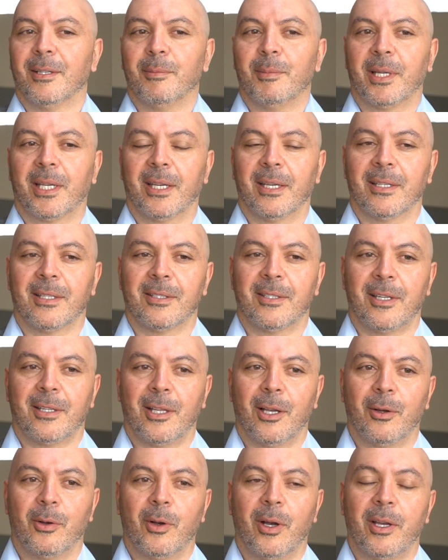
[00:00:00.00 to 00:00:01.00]
because I
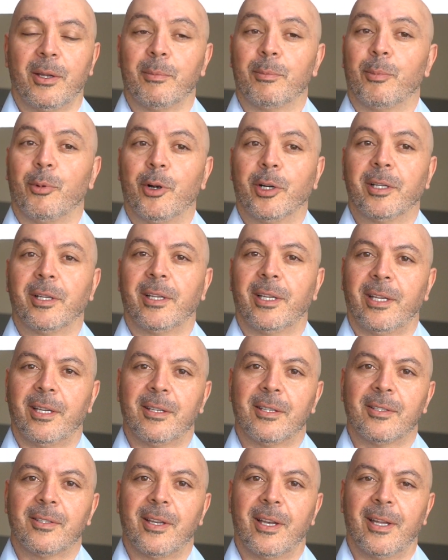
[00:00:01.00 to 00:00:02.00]
know how important it
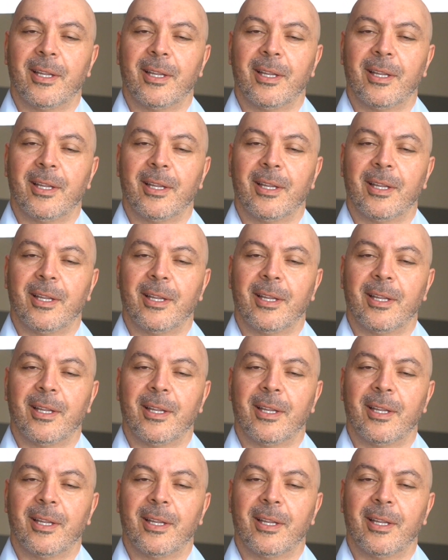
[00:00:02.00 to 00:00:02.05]
is,